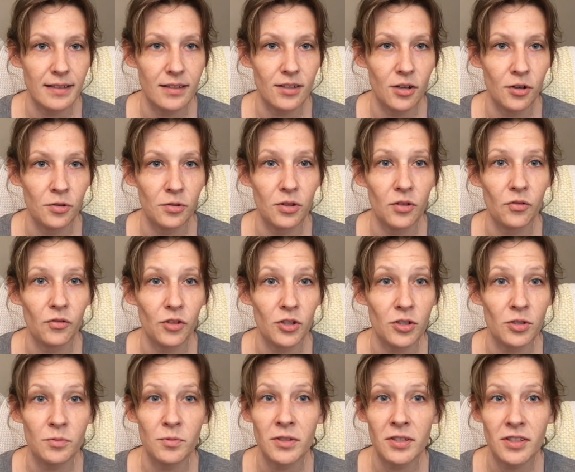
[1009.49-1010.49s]
So the
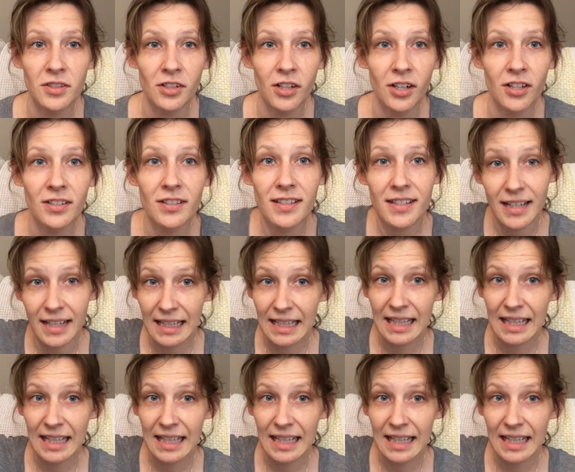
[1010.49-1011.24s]
first one starts